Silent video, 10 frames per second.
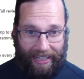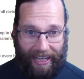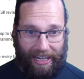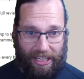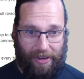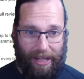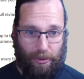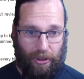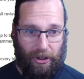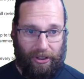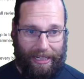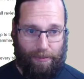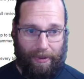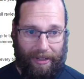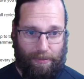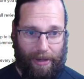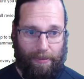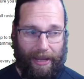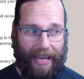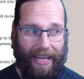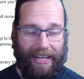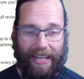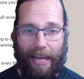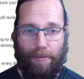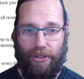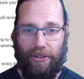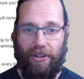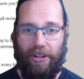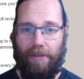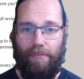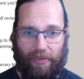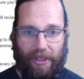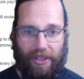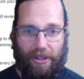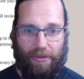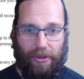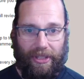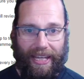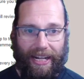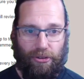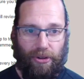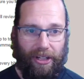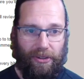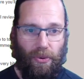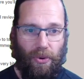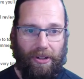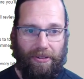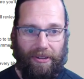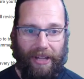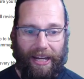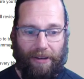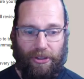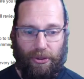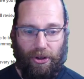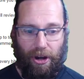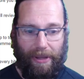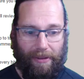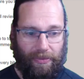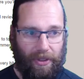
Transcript: And it's available on Leanpub and Amazon.com. So if you want the electronic or uh, physical copy.